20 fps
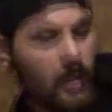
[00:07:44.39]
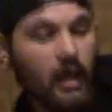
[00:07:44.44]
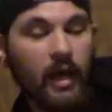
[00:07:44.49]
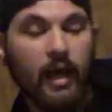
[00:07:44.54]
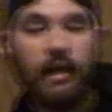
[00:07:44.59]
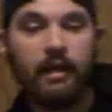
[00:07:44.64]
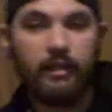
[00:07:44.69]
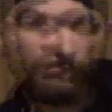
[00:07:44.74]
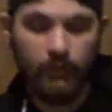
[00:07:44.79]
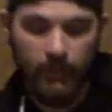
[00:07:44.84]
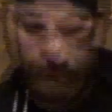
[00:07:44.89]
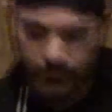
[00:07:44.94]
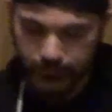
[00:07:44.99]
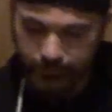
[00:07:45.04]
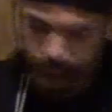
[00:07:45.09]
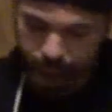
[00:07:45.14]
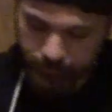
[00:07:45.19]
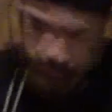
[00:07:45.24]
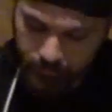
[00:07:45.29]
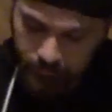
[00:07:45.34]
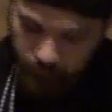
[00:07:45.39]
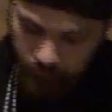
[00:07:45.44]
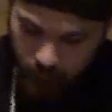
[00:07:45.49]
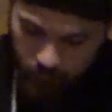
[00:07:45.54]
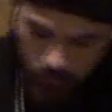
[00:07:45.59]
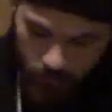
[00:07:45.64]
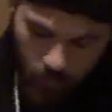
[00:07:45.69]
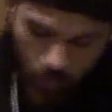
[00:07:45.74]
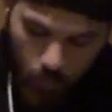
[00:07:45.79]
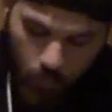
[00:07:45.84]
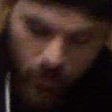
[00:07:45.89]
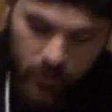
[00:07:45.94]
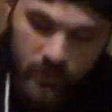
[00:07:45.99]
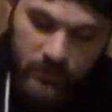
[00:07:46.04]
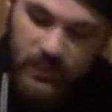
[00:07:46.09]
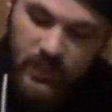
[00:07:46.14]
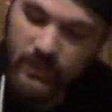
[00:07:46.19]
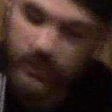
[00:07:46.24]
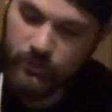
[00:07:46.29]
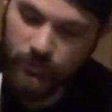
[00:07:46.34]
Anyway, we're going
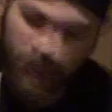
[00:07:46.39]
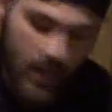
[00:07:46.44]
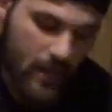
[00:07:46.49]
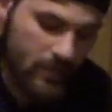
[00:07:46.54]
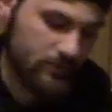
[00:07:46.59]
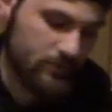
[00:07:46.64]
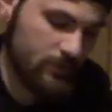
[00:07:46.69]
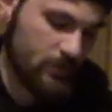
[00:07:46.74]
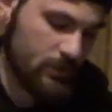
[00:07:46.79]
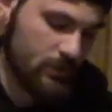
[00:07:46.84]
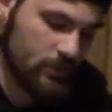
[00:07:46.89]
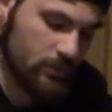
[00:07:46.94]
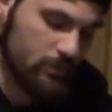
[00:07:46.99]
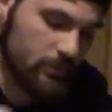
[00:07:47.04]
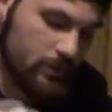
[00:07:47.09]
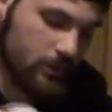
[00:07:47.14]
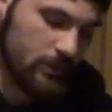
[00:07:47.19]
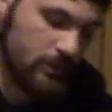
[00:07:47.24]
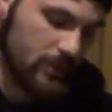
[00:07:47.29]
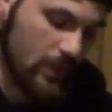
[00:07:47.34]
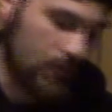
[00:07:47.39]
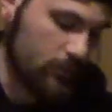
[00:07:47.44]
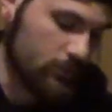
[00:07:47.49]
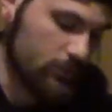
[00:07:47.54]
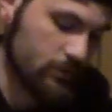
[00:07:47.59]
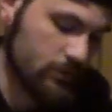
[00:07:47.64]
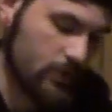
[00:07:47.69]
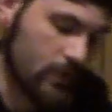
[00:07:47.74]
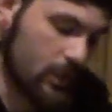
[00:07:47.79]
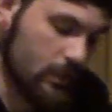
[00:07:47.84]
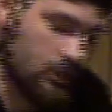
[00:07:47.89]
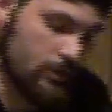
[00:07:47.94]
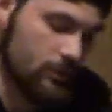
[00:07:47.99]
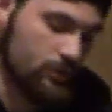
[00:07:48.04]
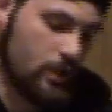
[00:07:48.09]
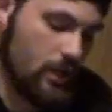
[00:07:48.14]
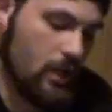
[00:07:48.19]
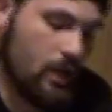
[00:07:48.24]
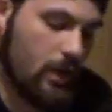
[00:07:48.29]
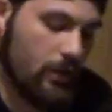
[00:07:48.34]
to take the rat. You're going to put it in the towel and you're going to
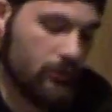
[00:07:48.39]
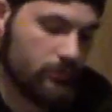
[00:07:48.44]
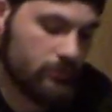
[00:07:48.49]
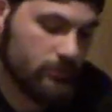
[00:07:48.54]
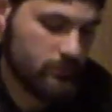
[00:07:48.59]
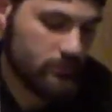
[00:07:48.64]
dry it off.